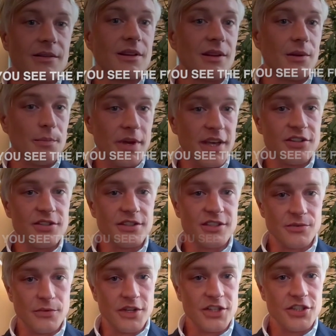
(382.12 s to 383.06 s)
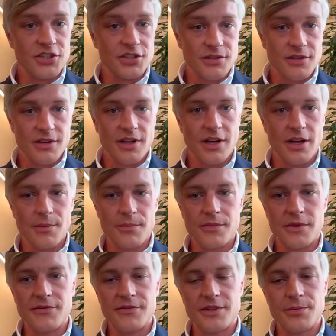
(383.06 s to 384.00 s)
the patient's wish,
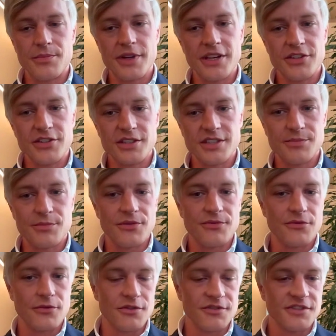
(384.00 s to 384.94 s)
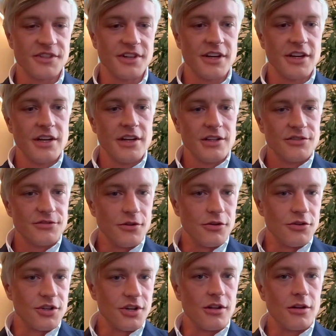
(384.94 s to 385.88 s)
if the patient prefers
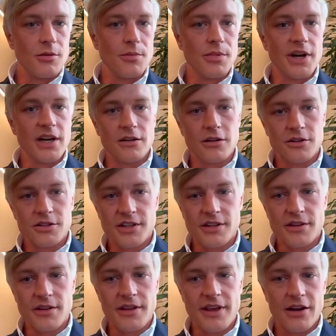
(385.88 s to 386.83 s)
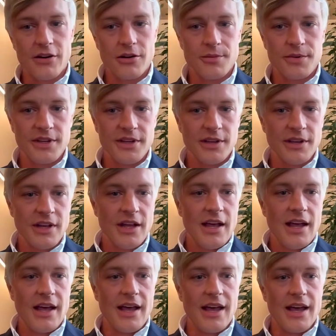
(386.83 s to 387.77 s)
surgical or biological therapy.
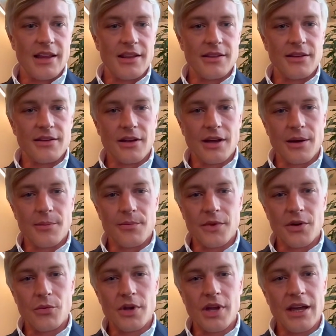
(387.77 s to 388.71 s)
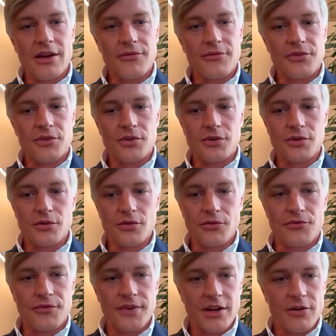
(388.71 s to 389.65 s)
And we have to
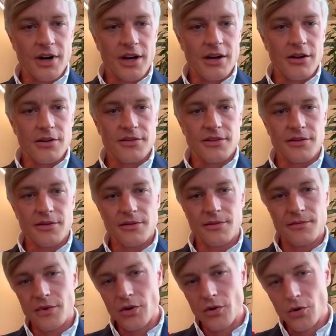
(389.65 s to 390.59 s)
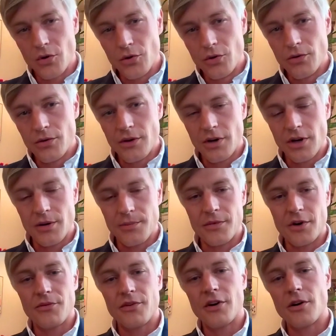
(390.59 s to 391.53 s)
figure out who
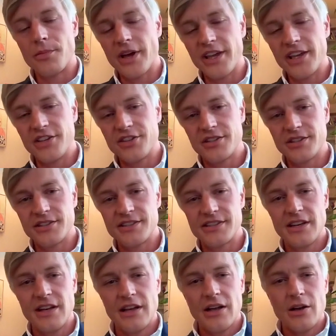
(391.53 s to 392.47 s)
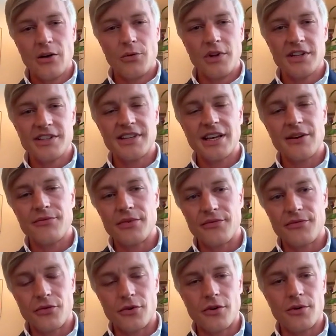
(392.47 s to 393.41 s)
of our patients will suffer
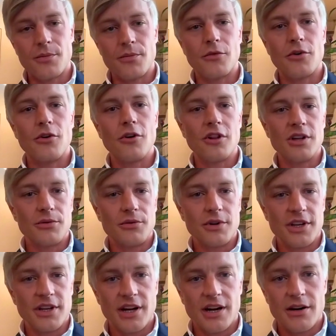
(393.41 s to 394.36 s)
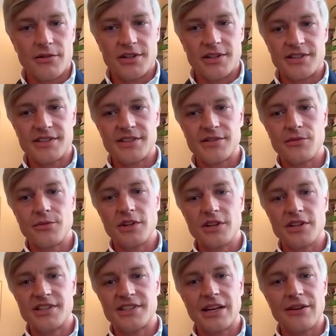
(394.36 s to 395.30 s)
from early recurrence,
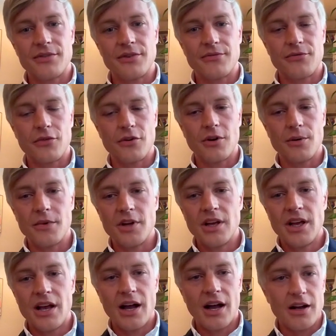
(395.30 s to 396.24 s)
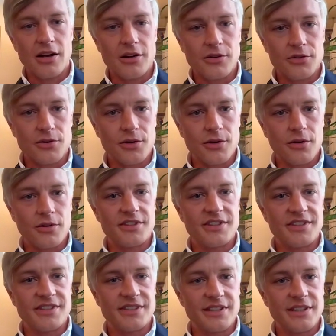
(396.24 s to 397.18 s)
will suffer from uncontrolled
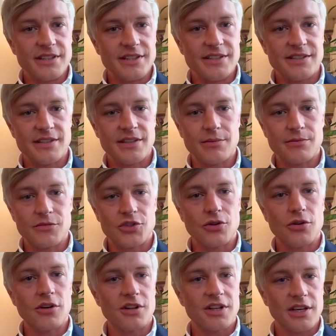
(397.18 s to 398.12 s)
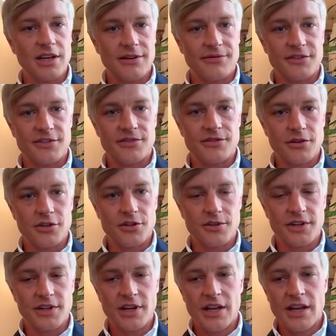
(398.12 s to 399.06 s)
disease shortly after
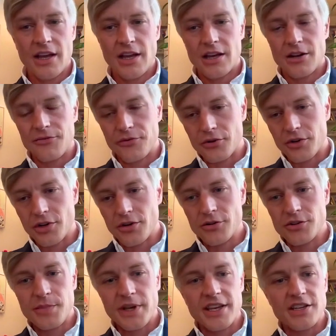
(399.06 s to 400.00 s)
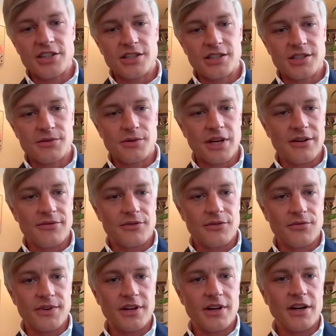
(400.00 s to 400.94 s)
surgery. And for those patients, we have to
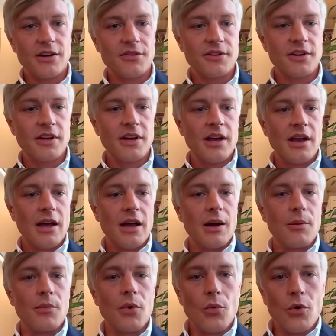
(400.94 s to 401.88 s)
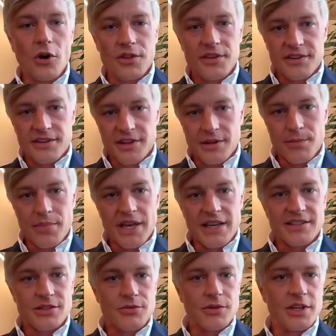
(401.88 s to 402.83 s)
figure out what the
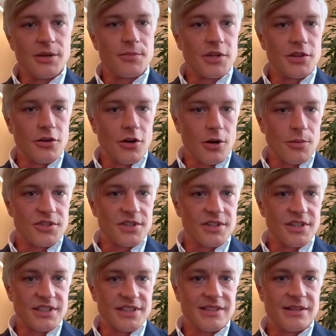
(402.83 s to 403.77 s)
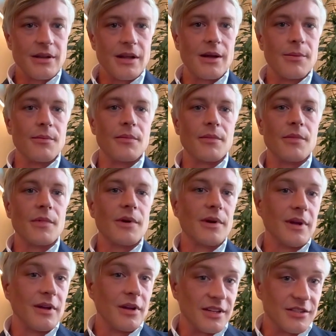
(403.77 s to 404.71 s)
best treatment option is
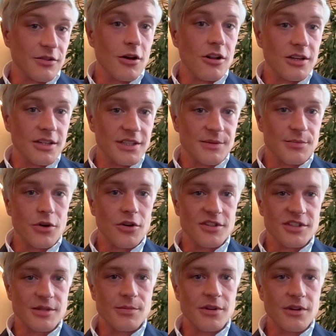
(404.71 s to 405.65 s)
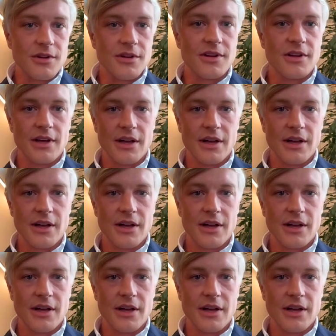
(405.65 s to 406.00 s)
as early as possible